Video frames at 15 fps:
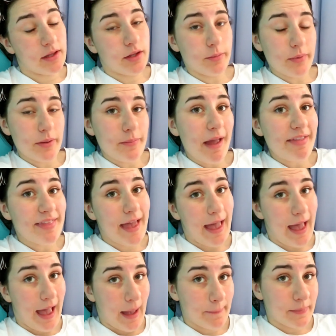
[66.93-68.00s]
Can you bring back the
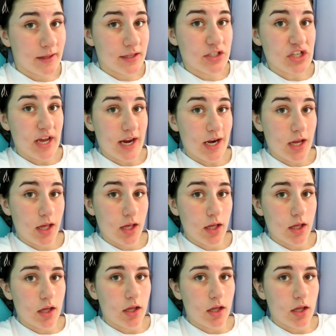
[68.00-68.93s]
happy, Jada?